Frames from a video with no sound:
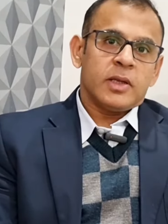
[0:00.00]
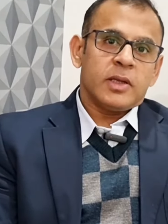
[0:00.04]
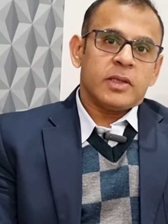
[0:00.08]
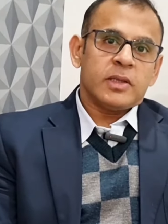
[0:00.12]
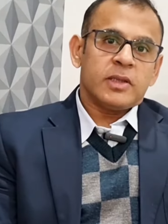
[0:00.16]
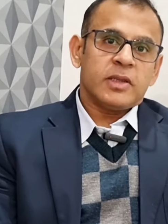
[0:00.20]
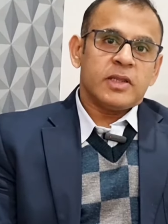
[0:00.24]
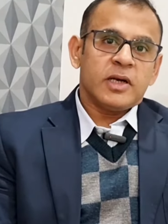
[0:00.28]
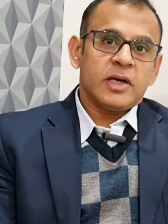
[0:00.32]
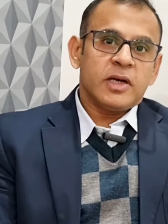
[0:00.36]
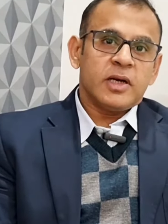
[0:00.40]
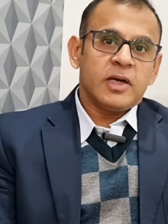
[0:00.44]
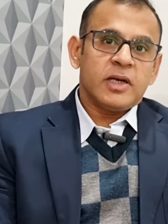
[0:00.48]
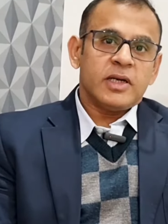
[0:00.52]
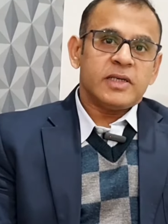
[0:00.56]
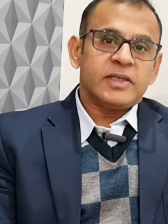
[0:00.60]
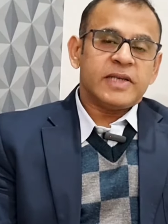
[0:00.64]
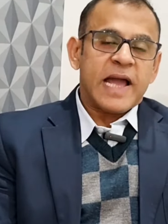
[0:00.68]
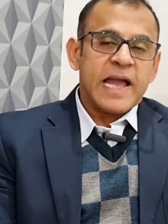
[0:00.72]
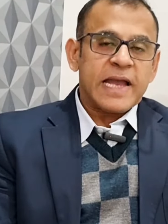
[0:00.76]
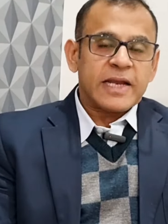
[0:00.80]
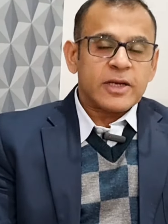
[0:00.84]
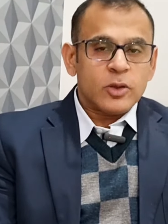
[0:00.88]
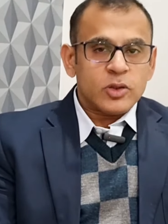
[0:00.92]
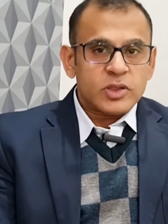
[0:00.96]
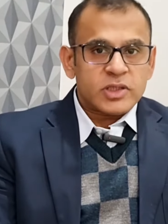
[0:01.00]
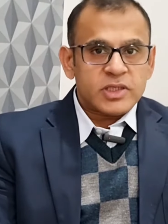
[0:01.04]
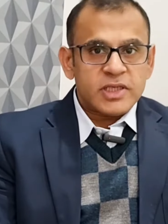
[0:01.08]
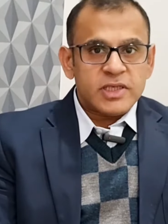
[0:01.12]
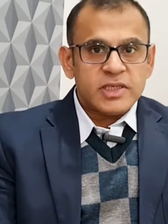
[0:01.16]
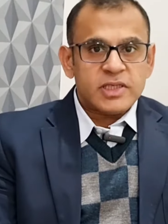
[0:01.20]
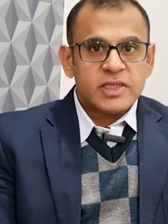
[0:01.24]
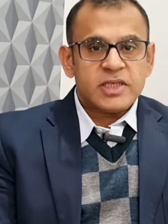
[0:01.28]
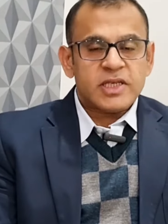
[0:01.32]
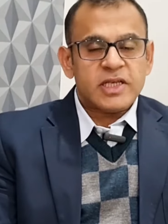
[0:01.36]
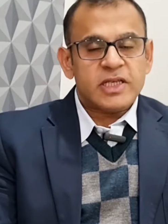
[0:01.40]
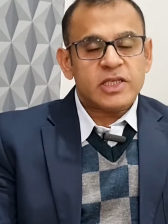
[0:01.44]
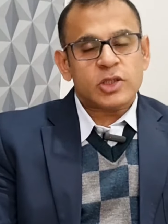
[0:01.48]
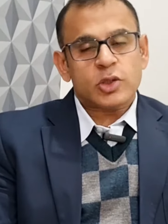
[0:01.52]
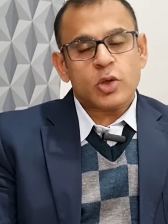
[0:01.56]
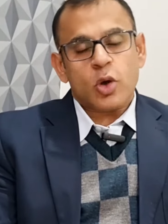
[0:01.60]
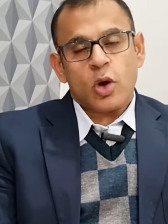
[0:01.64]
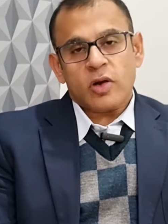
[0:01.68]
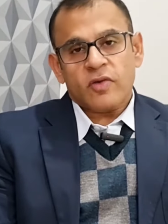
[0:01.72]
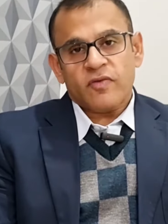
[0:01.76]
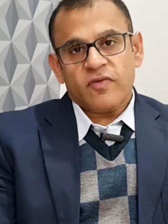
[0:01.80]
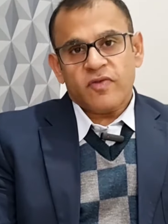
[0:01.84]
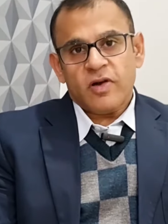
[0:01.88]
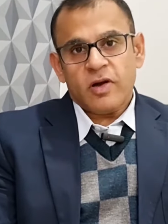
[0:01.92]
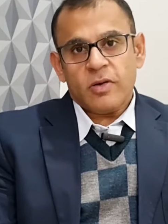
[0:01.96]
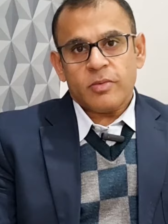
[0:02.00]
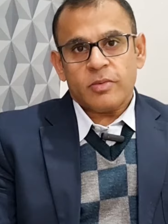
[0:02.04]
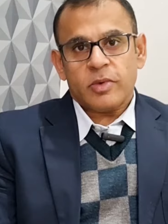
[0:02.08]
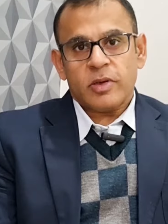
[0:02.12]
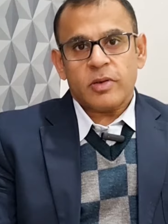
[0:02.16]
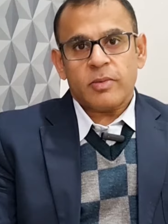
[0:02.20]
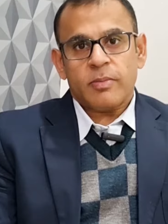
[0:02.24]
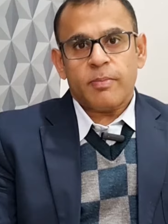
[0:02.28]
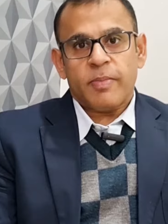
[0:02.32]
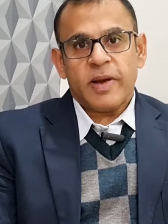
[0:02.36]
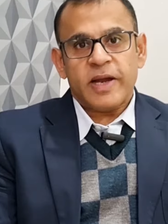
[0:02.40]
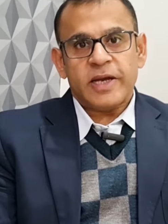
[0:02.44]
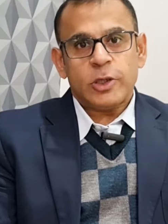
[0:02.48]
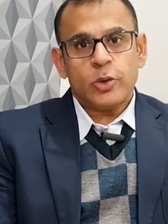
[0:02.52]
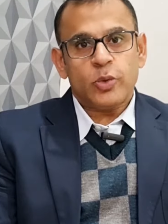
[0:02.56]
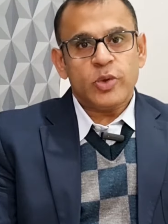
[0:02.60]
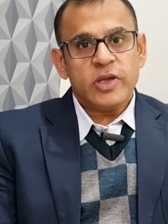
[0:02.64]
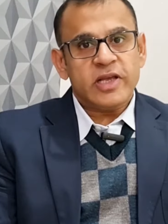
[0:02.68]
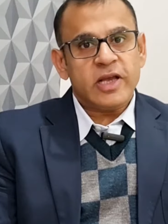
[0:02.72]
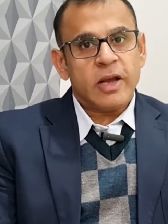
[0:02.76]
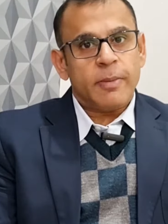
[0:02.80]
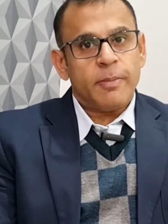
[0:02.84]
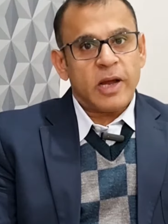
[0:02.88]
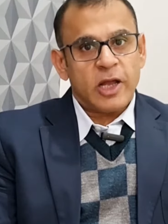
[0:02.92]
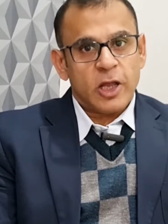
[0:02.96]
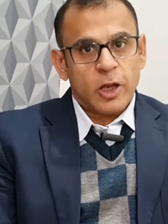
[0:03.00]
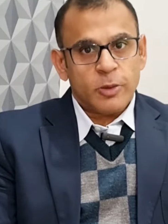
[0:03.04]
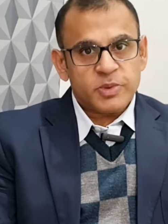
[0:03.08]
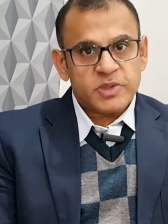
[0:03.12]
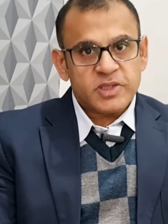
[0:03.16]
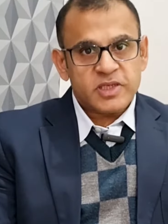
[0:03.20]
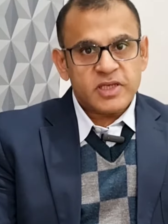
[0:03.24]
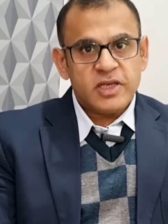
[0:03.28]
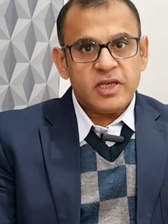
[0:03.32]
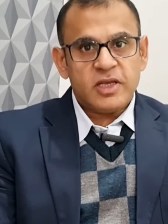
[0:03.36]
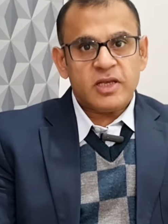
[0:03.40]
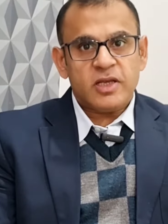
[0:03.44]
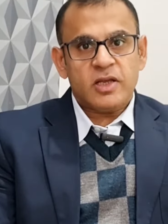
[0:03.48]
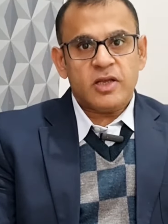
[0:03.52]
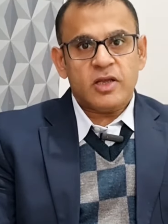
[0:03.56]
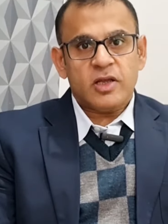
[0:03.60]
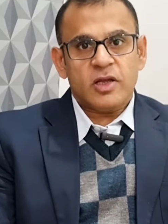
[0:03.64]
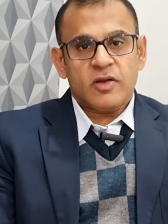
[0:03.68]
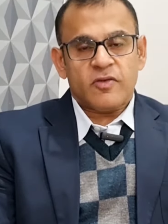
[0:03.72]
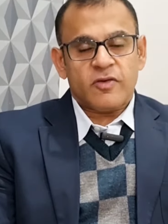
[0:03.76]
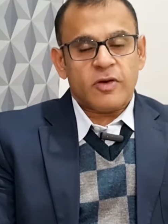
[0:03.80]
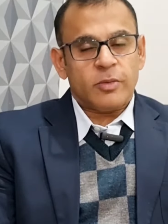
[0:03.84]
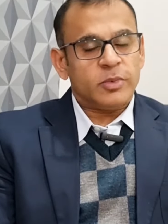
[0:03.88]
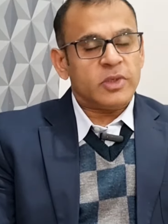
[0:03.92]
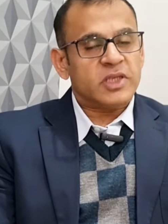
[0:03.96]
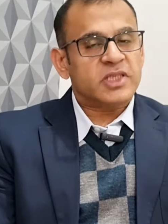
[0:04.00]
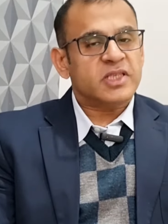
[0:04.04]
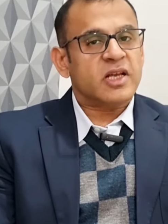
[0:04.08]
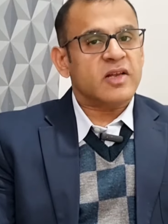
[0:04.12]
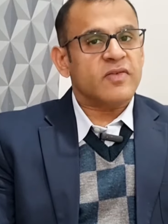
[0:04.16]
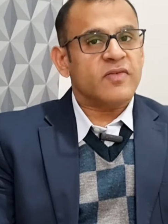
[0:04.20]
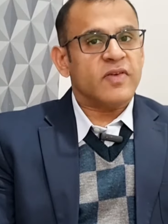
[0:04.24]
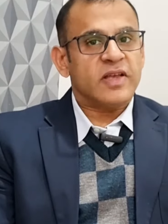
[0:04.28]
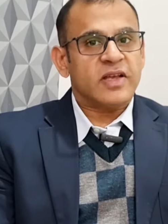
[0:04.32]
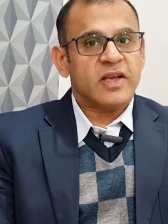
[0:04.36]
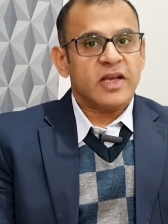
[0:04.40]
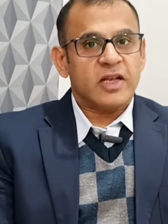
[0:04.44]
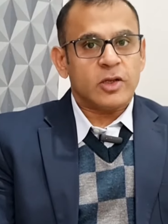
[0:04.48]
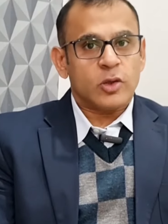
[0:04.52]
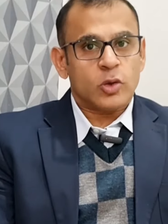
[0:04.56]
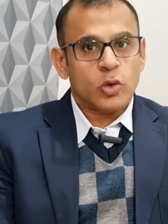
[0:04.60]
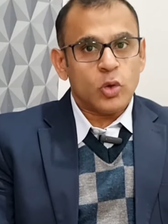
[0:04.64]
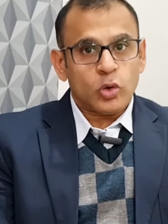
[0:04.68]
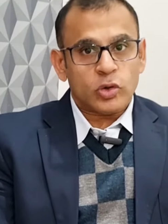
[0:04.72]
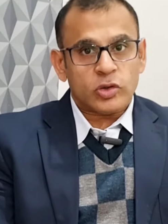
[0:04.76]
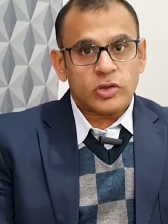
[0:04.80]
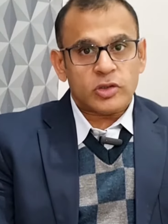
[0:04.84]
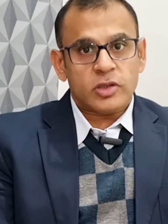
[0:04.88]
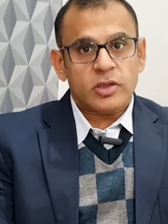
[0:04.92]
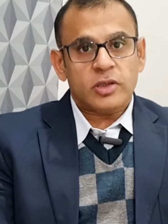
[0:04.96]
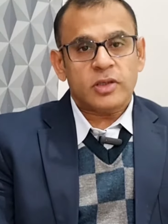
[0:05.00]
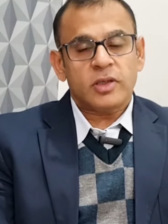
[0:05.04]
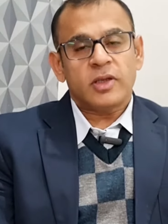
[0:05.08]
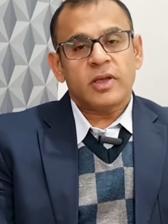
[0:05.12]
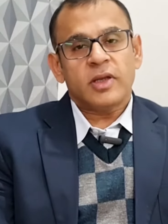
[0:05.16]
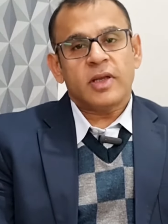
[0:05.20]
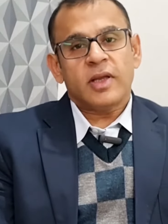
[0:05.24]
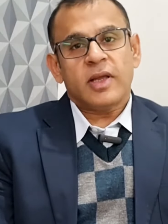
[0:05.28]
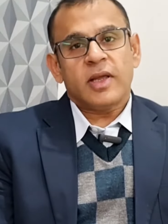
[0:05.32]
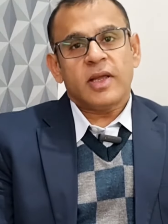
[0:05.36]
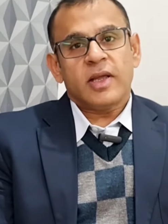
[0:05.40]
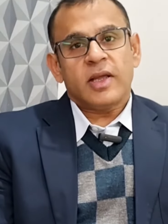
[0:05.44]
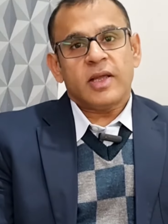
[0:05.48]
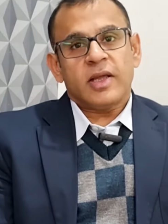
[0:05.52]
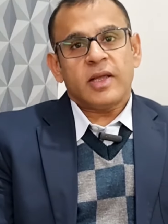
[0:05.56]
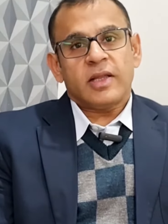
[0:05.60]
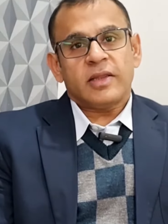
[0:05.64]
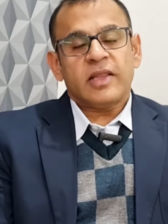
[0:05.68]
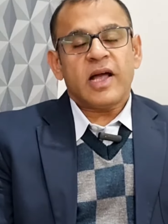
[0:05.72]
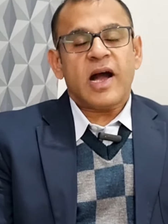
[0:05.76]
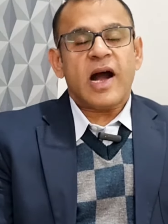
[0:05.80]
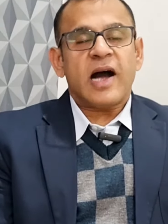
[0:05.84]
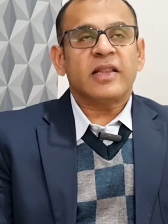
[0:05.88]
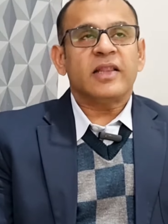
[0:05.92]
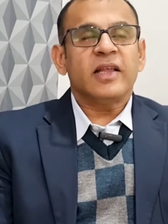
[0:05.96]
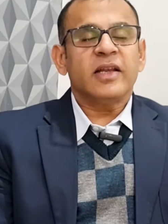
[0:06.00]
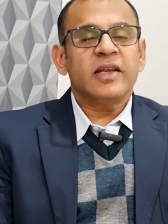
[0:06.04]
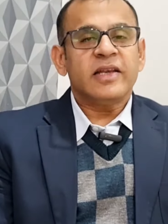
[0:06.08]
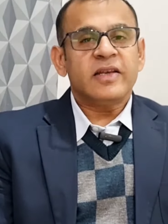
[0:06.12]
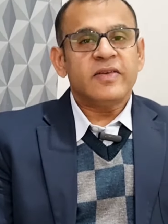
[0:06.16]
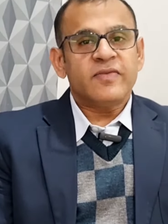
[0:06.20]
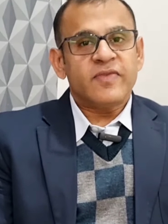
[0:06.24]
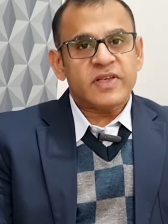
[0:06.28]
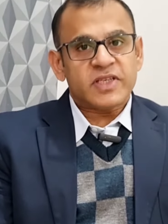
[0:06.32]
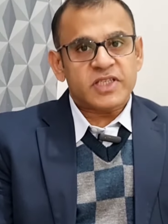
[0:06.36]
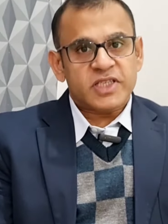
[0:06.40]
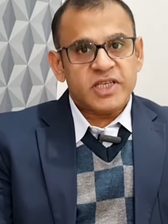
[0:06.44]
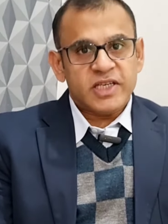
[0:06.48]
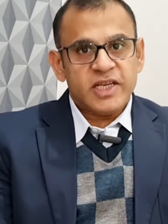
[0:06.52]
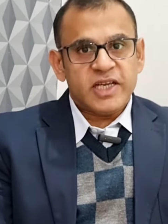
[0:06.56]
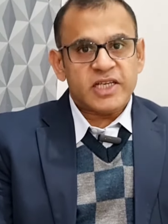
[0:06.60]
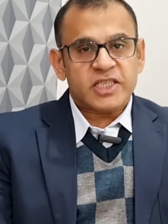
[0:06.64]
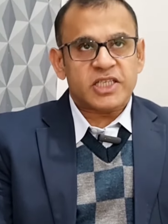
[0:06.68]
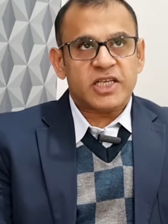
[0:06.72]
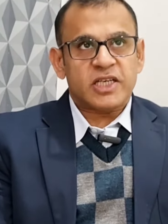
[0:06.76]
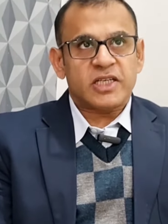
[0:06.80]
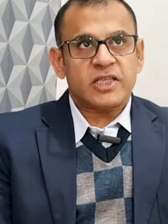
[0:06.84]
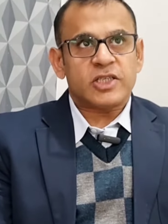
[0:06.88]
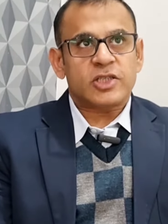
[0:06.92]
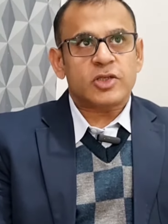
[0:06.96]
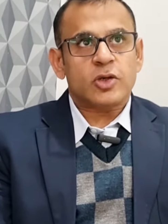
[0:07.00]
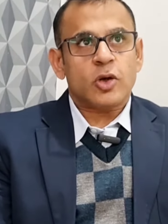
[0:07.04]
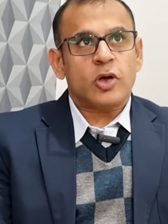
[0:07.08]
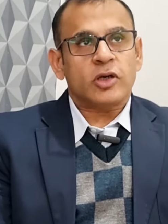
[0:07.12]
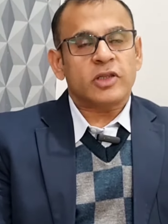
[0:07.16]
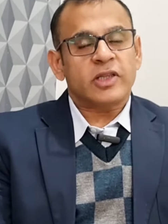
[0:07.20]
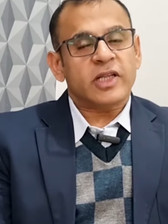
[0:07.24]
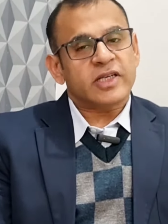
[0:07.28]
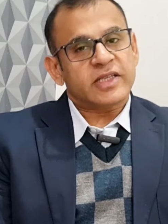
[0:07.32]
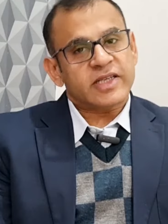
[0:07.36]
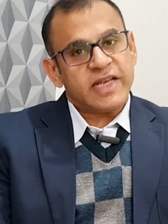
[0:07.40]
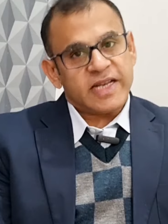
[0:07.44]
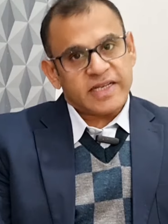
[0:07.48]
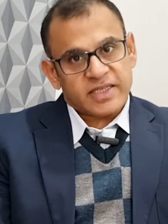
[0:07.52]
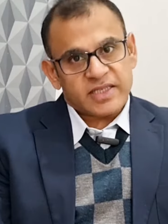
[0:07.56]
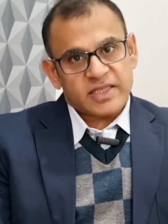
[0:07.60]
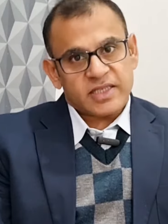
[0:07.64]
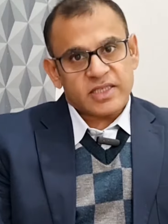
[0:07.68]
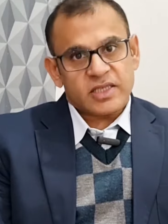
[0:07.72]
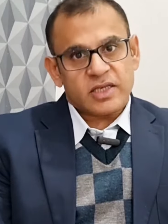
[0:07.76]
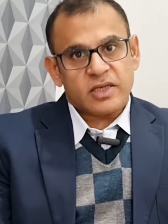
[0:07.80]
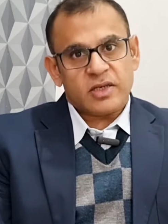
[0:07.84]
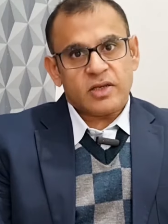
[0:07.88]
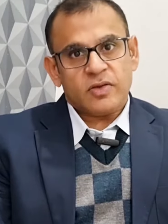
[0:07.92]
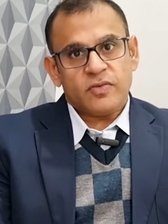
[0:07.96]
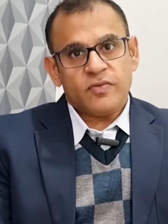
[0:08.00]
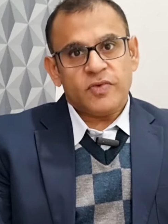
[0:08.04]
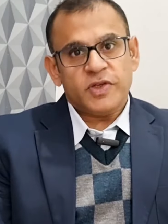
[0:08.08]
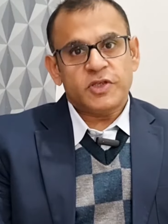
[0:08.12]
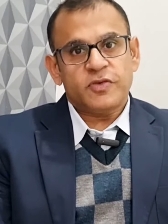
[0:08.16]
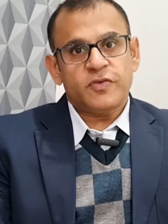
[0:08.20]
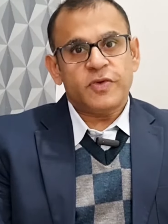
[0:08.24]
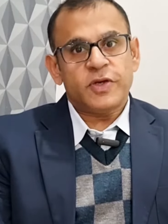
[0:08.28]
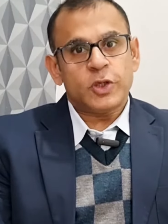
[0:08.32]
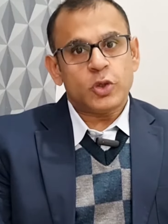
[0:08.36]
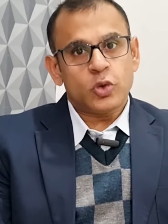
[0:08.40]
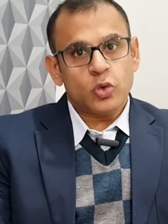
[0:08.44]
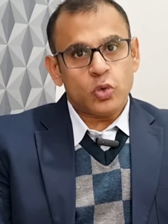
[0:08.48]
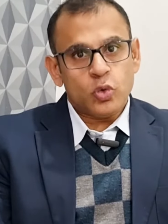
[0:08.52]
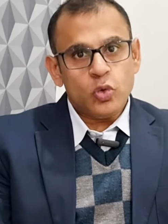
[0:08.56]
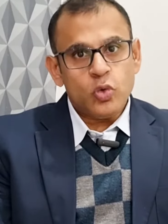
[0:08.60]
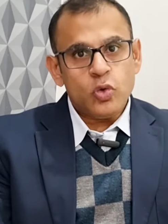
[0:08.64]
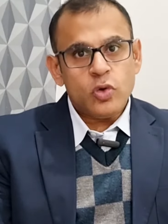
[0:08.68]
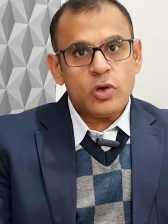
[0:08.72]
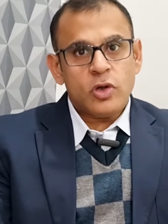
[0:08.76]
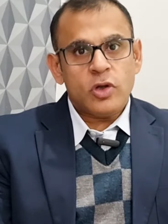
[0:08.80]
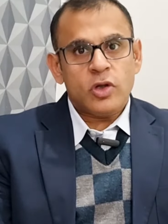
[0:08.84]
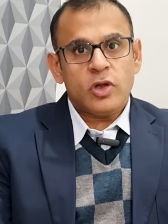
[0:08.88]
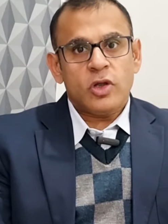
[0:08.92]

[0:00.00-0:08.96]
The diagnosis is confirmed by doing a biopsy from the cervical growth. The other investigations or the tests which we do